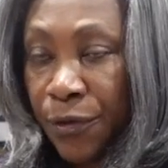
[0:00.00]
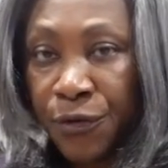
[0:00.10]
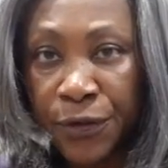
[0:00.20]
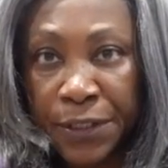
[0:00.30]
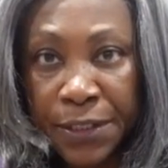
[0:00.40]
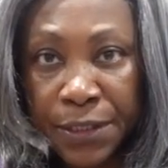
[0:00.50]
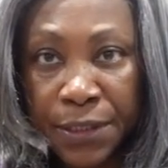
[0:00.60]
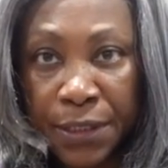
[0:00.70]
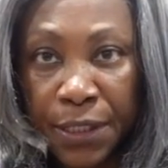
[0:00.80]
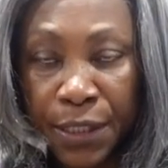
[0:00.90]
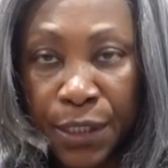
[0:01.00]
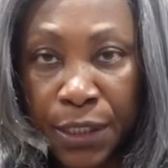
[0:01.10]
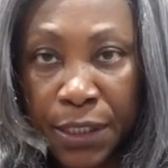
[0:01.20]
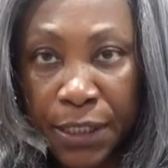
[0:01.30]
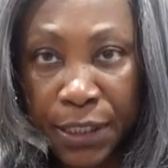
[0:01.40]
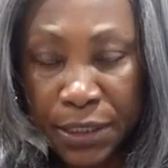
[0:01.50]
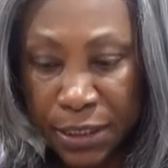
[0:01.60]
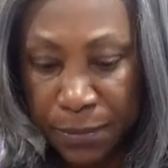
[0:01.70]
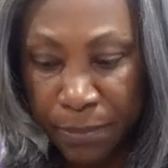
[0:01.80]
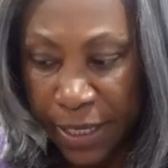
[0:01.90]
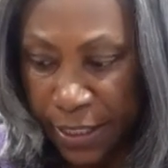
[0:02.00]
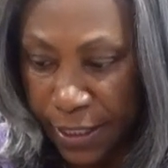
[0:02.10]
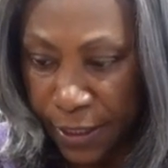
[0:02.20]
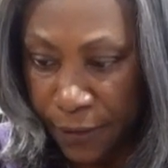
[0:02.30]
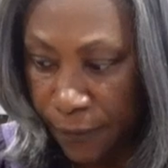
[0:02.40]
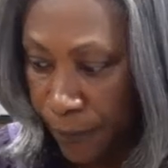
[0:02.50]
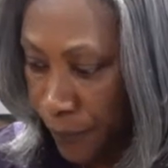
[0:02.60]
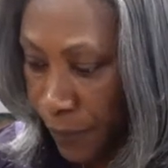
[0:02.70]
crust is baking,